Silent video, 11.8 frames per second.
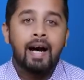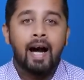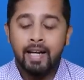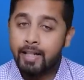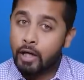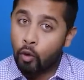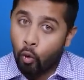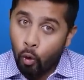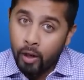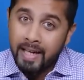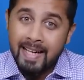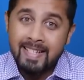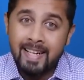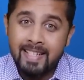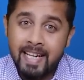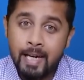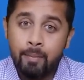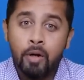Under the old tax
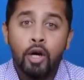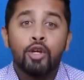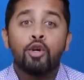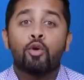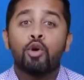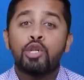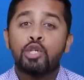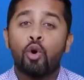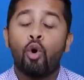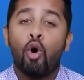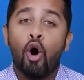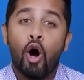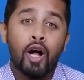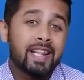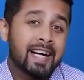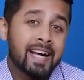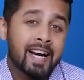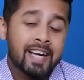regime, you could show
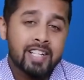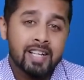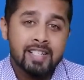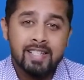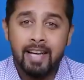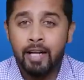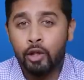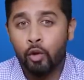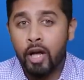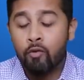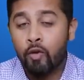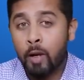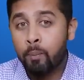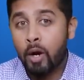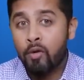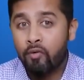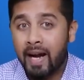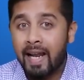all the deductions, including
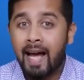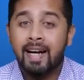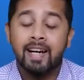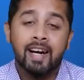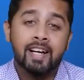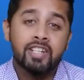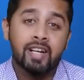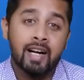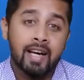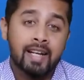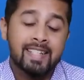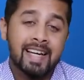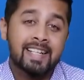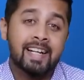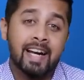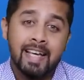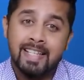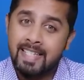1.5 lakh deduction under Section
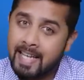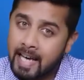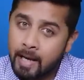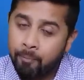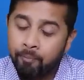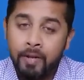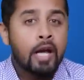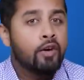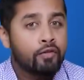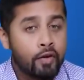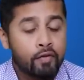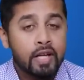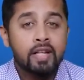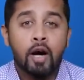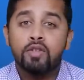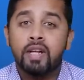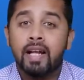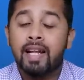80C,
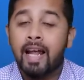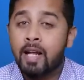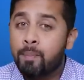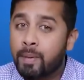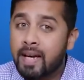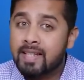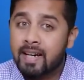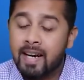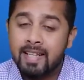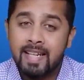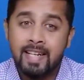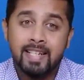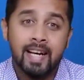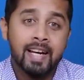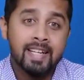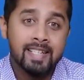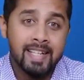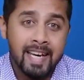50,000 in NPS under Section
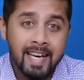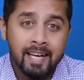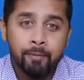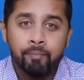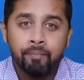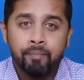80D,